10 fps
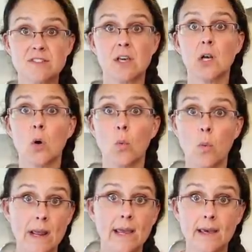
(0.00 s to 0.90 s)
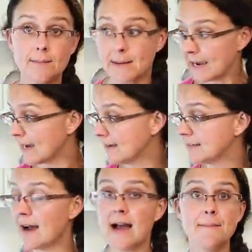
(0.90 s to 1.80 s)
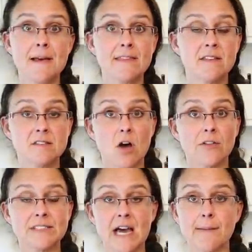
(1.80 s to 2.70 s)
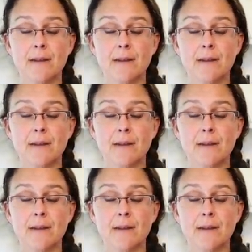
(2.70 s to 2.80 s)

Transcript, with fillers: just gonna wing it because I make this all the time,